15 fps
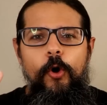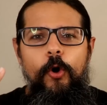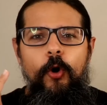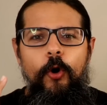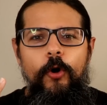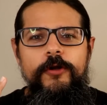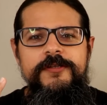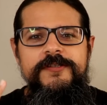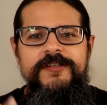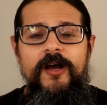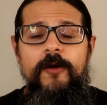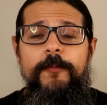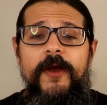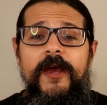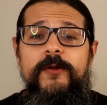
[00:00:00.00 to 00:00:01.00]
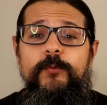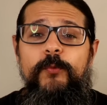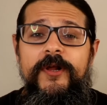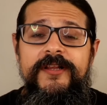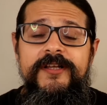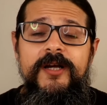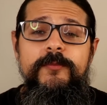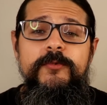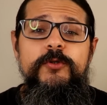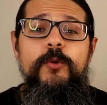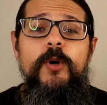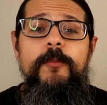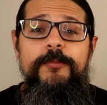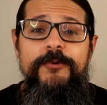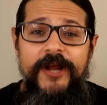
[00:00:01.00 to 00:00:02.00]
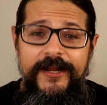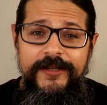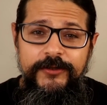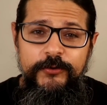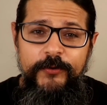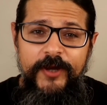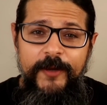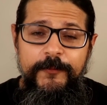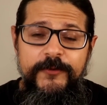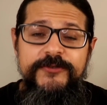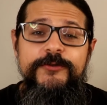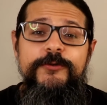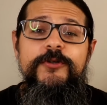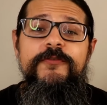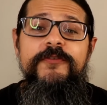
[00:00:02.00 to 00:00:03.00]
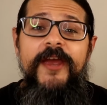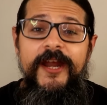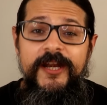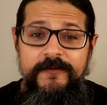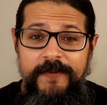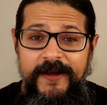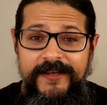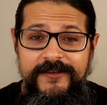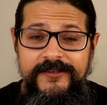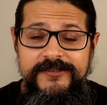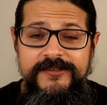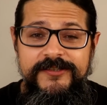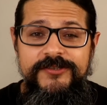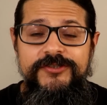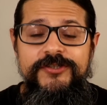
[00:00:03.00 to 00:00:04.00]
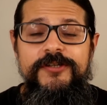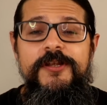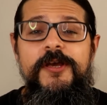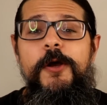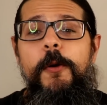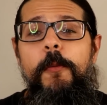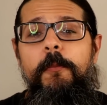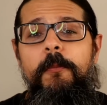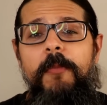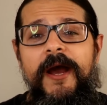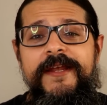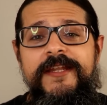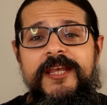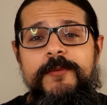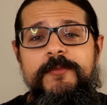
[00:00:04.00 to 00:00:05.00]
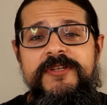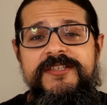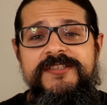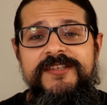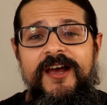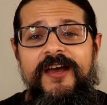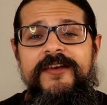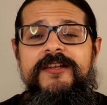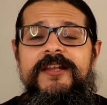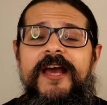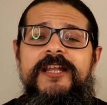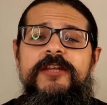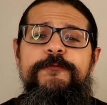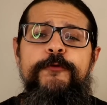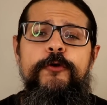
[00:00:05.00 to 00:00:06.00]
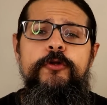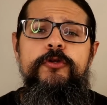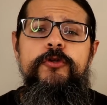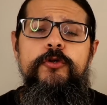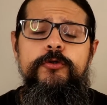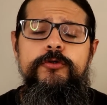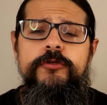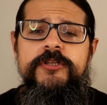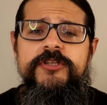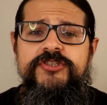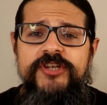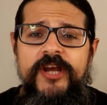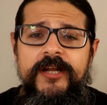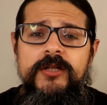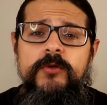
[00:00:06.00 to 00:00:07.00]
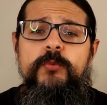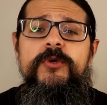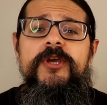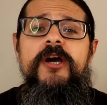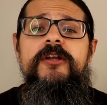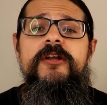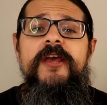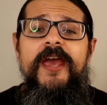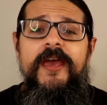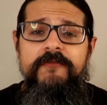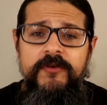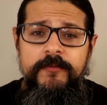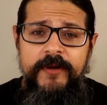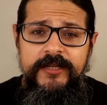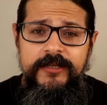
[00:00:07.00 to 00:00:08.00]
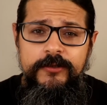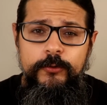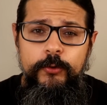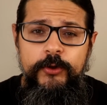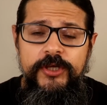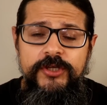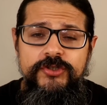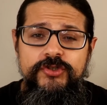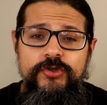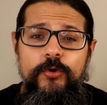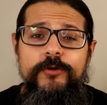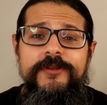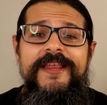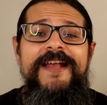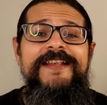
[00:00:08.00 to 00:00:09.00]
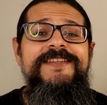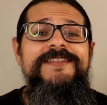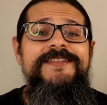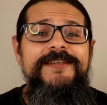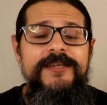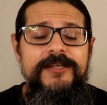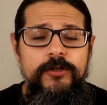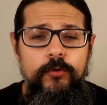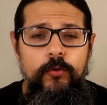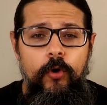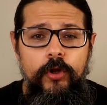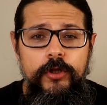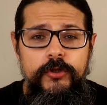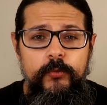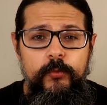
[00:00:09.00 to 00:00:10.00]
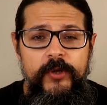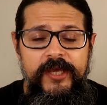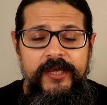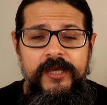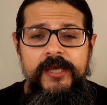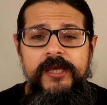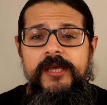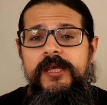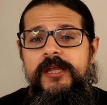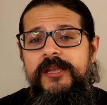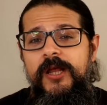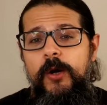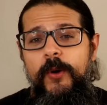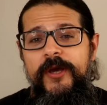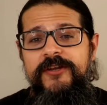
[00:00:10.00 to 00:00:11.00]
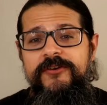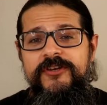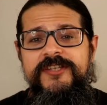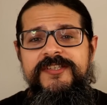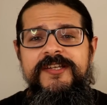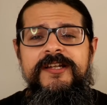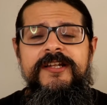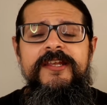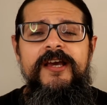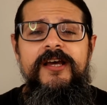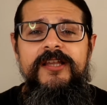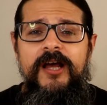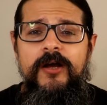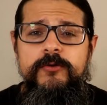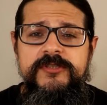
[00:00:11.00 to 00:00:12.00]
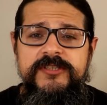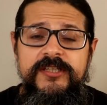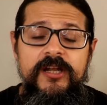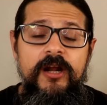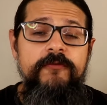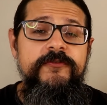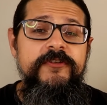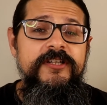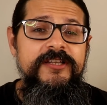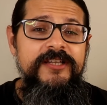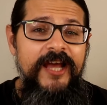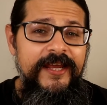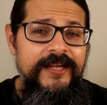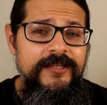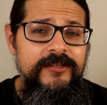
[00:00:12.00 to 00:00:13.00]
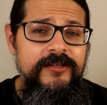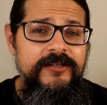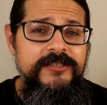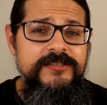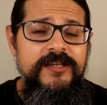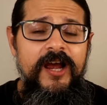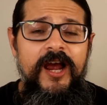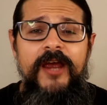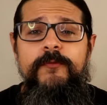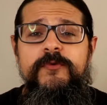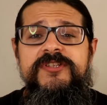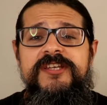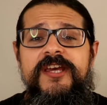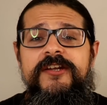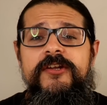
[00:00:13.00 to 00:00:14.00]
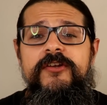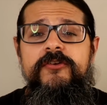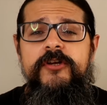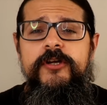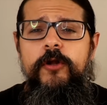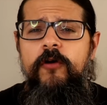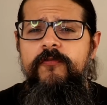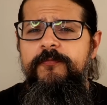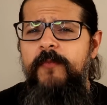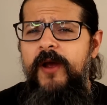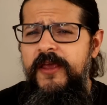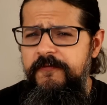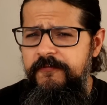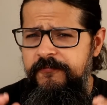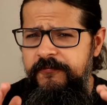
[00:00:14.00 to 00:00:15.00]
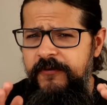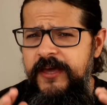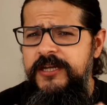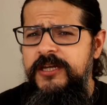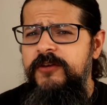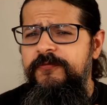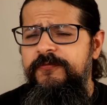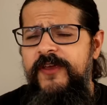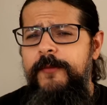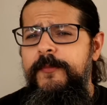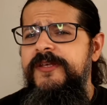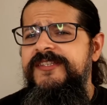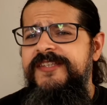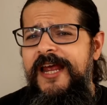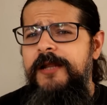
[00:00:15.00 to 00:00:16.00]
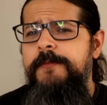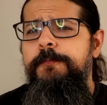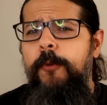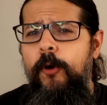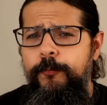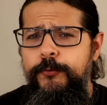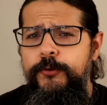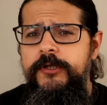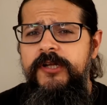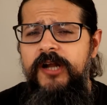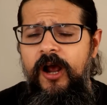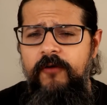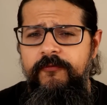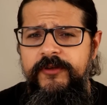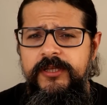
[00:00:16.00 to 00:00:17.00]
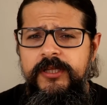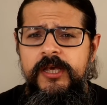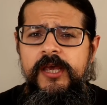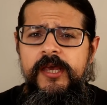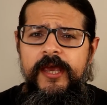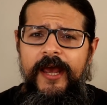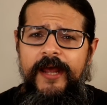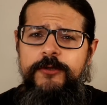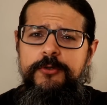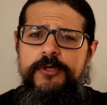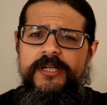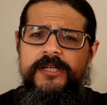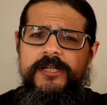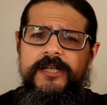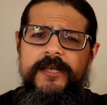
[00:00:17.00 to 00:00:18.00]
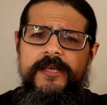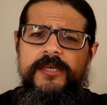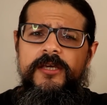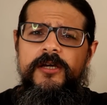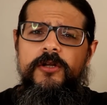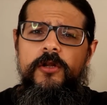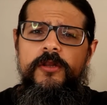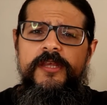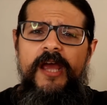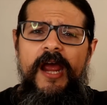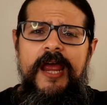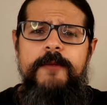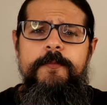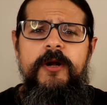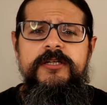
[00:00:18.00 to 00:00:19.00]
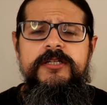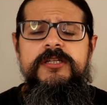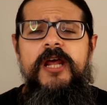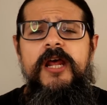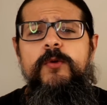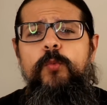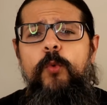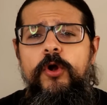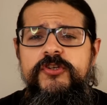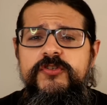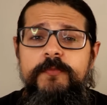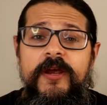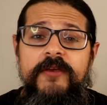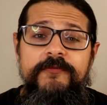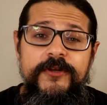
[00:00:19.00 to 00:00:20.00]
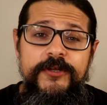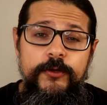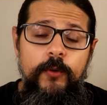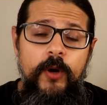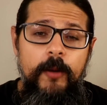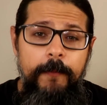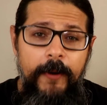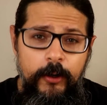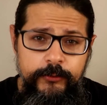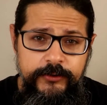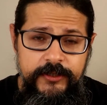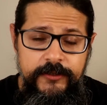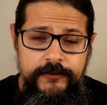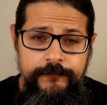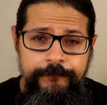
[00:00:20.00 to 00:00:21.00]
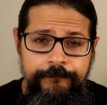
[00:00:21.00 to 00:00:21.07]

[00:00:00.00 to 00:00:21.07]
Horns up and welcome to a brand new episode of Headbanger's Kitchen. My name is Sahil, and if you're new to the channel, we are a heavy metal cooking show that's keto all the way. Now, I recently announced that after 9 years, I was getting rid of my very famous and popular oven, and you can click here on the I button and watch my video about it.